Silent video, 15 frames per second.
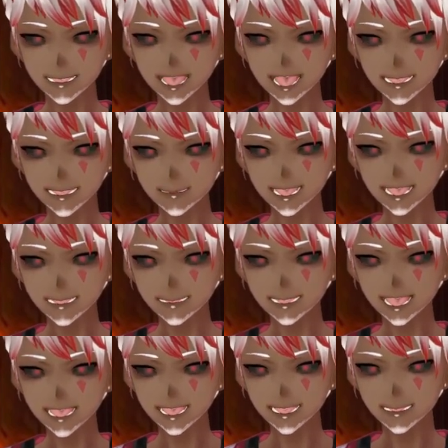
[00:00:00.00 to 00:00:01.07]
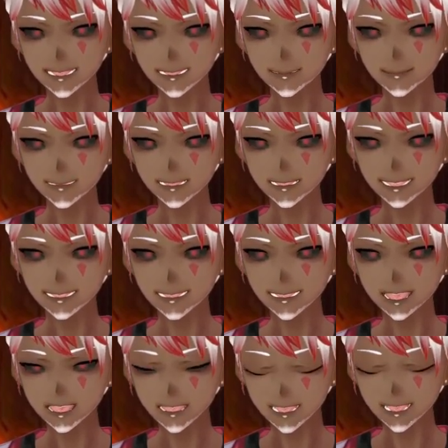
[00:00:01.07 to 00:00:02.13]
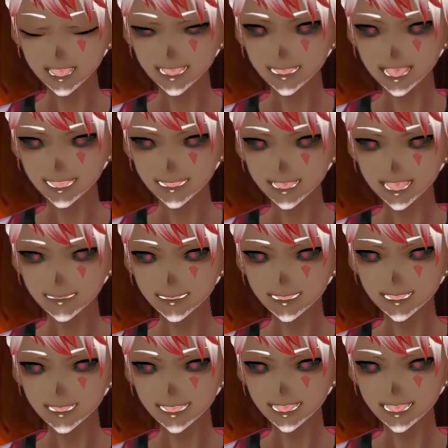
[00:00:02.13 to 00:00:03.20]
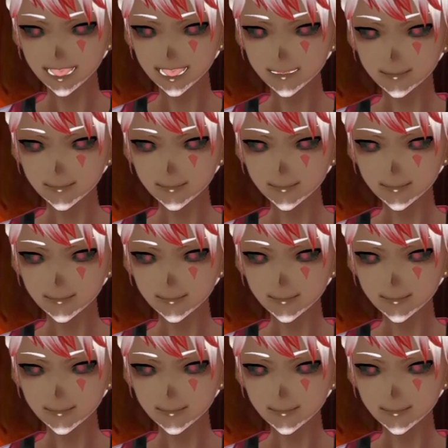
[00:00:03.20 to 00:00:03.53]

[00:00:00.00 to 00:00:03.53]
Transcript: but like I said, I haven't dreamt or thought about this thing